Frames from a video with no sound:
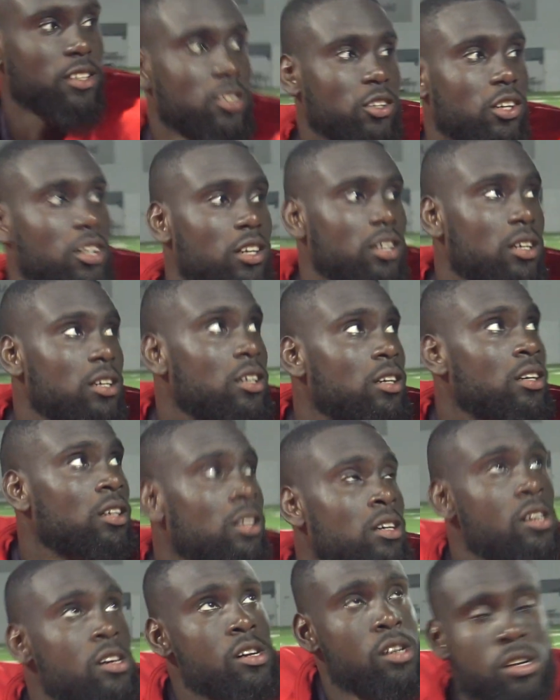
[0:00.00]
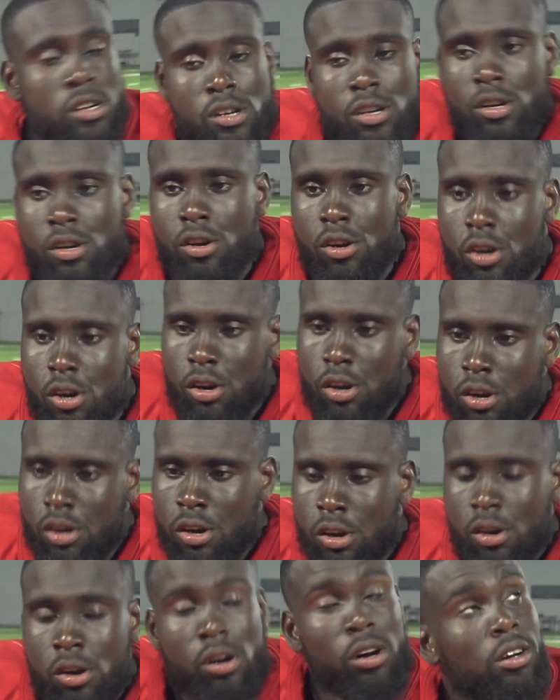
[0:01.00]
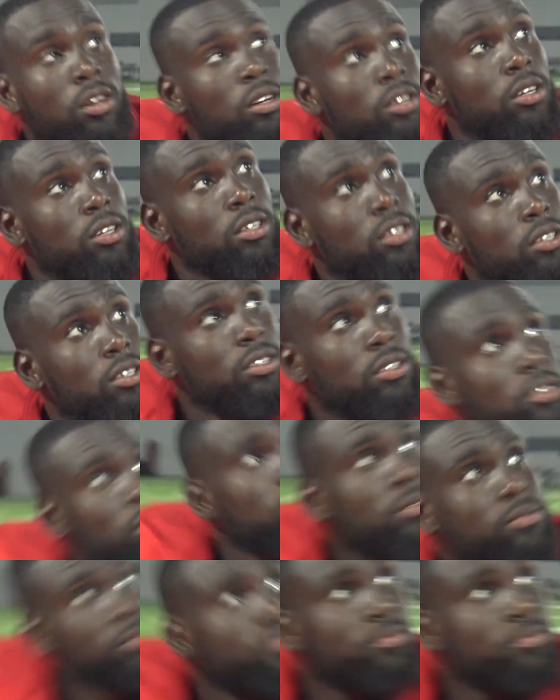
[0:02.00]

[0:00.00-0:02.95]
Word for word: Um, for you personally, you've always been a